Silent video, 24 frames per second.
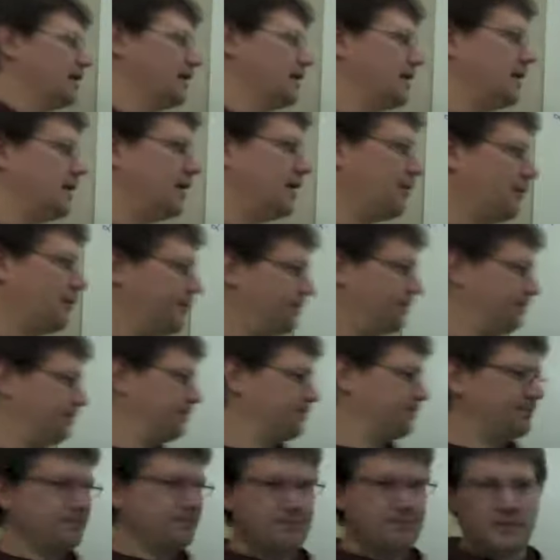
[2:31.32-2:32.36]
now
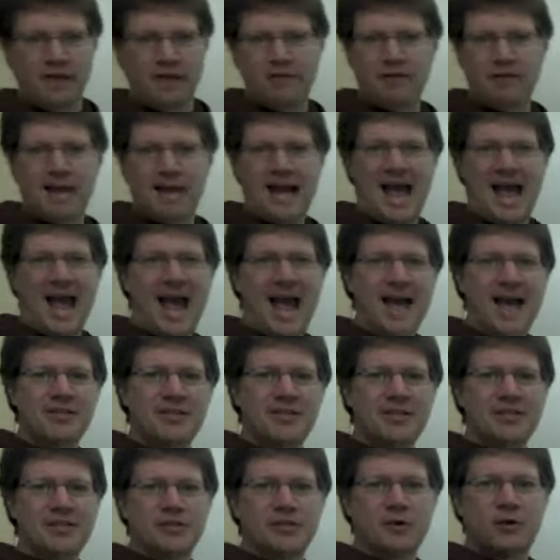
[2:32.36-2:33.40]
if I add
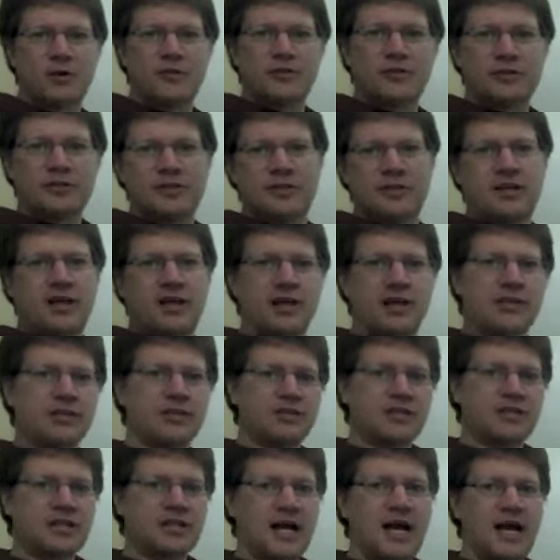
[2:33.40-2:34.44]
this over to the other
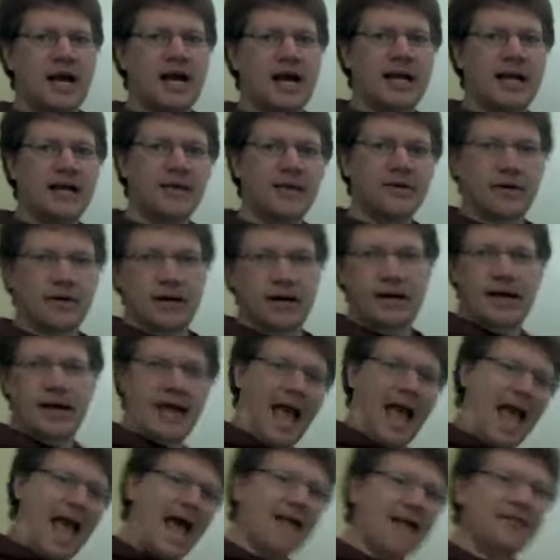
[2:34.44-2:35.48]
side, right, I
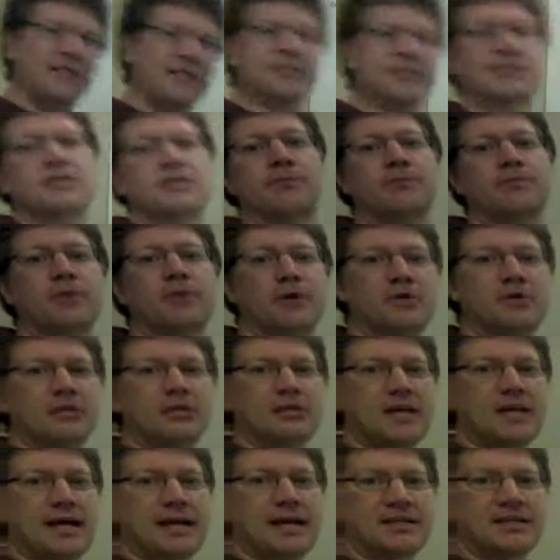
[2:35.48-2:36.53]
add this to both
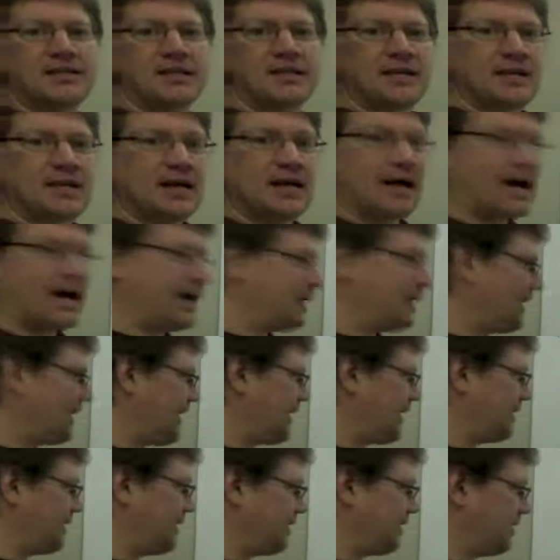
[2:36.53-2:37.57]
sides, I
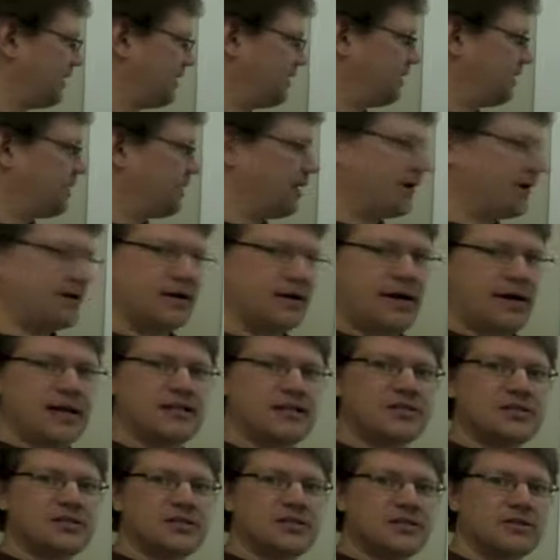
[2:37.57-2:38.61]
get a
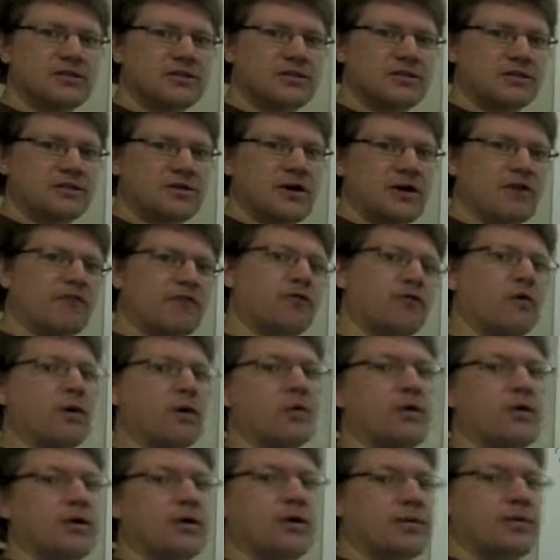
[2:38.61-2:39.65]
nice
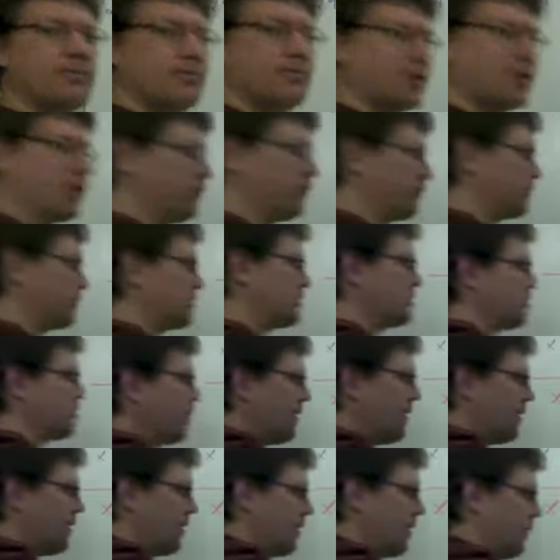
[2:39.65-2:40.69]
straightforward perfect square on the